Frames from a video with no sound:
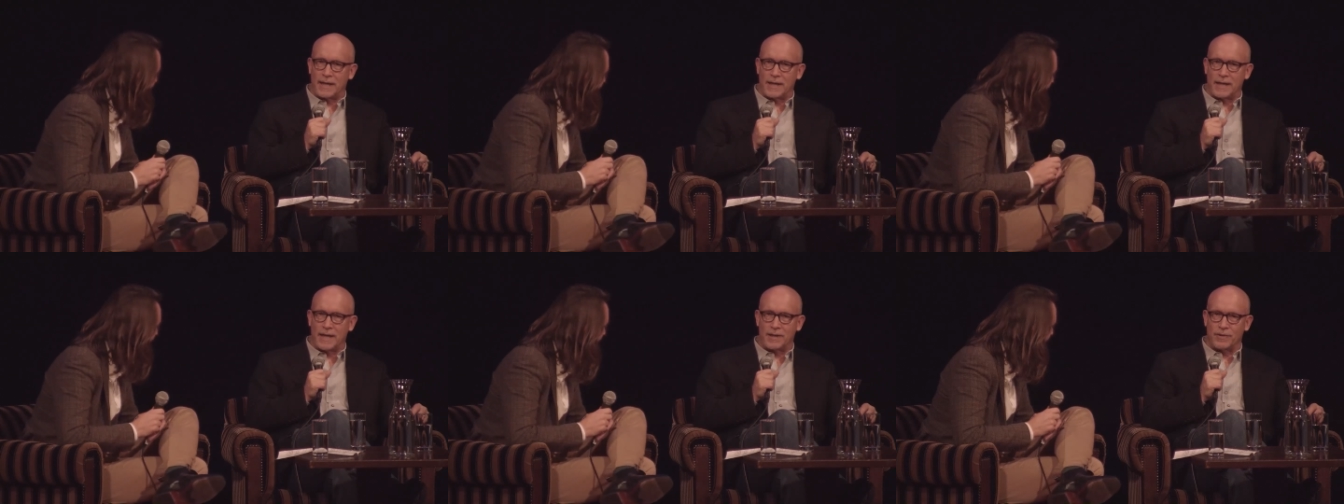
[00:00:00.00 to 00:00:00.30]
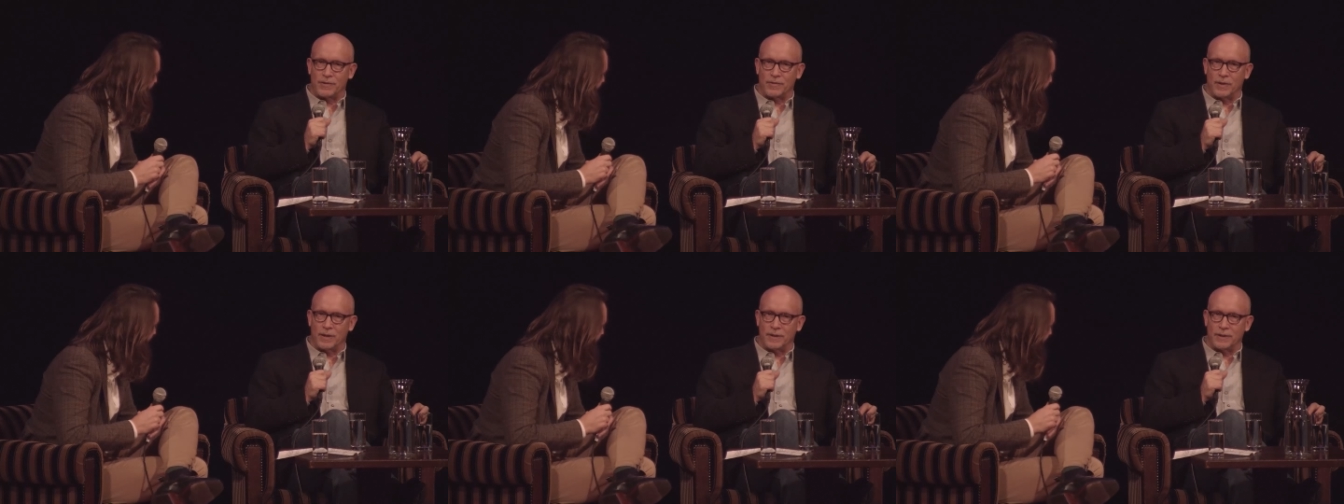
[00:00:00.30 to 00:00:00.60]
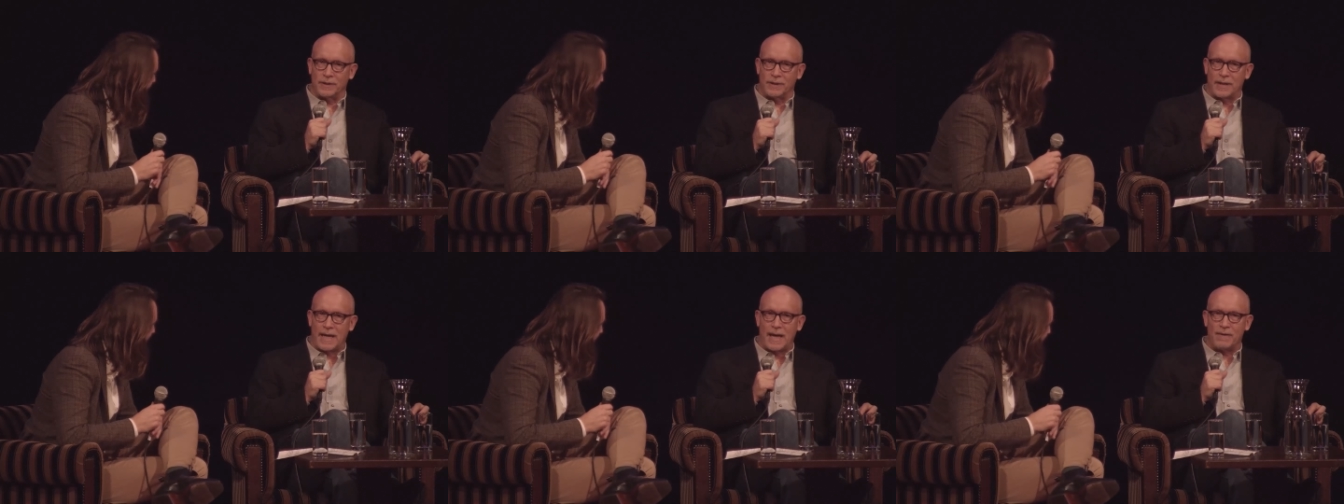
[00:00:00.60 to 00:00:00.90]
And I
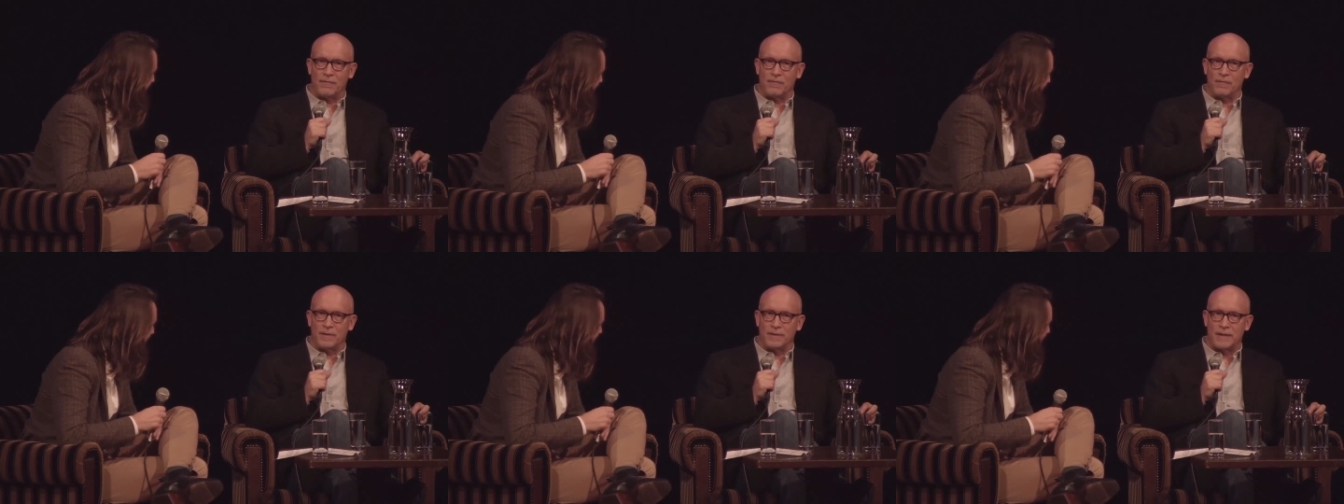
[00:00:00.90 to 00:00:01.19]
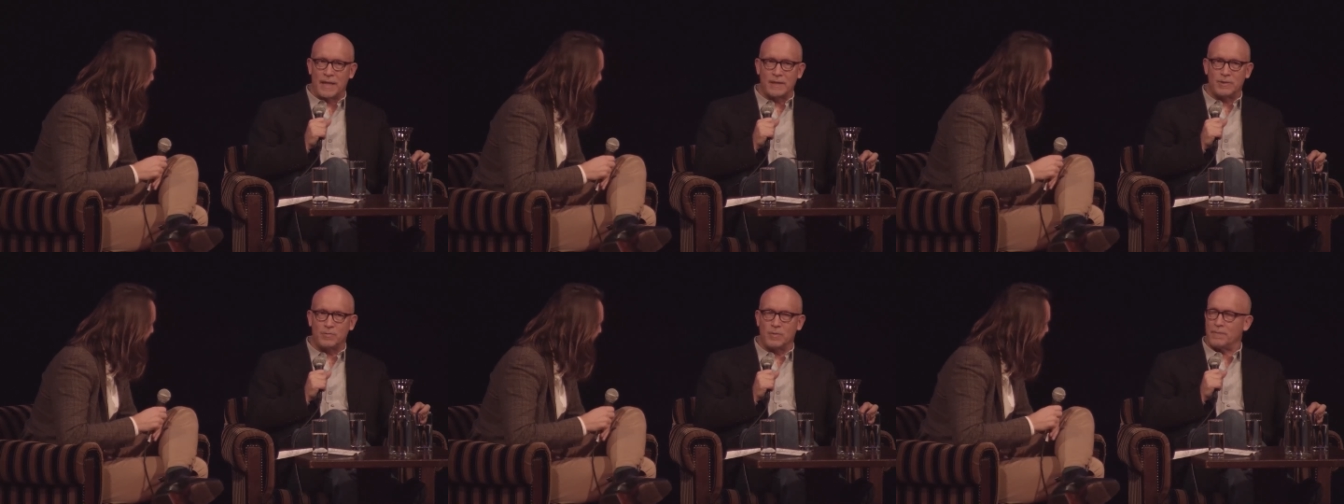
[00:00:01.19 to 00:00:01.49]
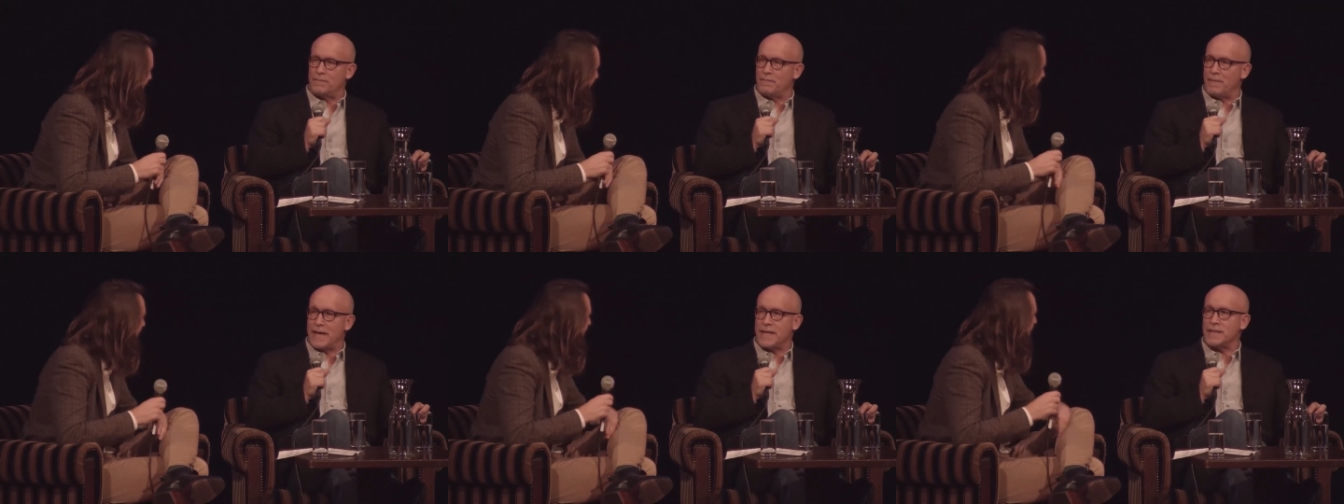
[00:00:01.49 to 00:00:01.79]
thought that that's
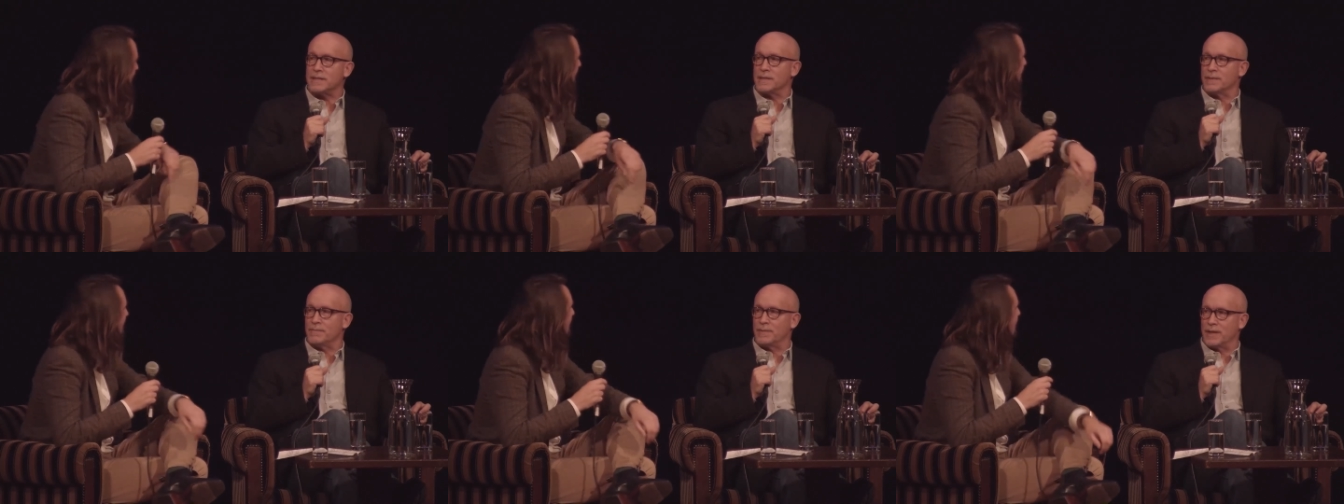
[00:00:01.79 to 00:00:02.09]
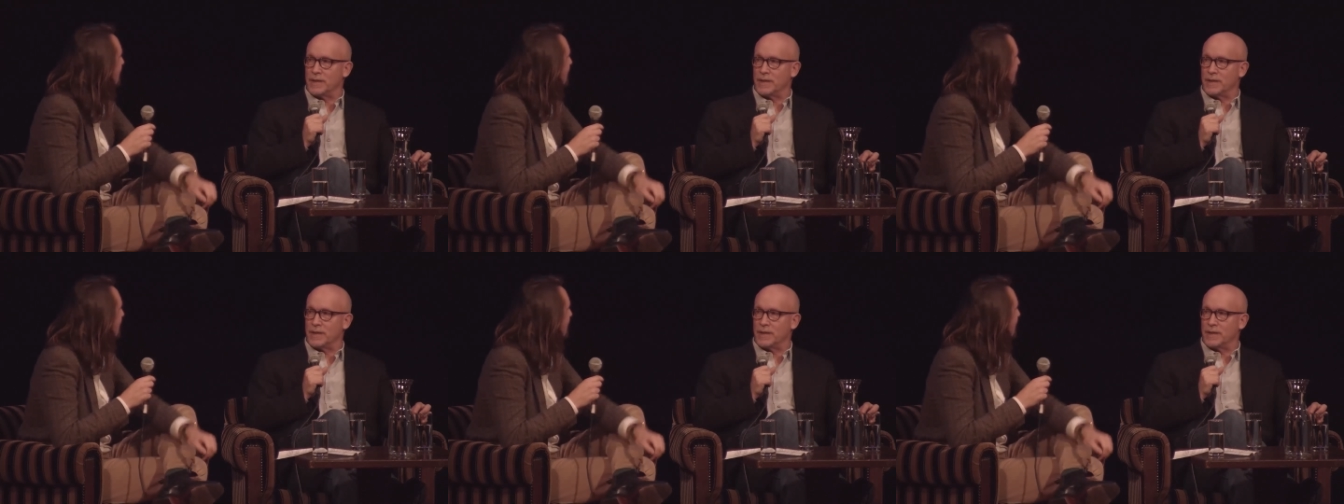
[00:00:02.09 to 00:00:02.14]
what makes him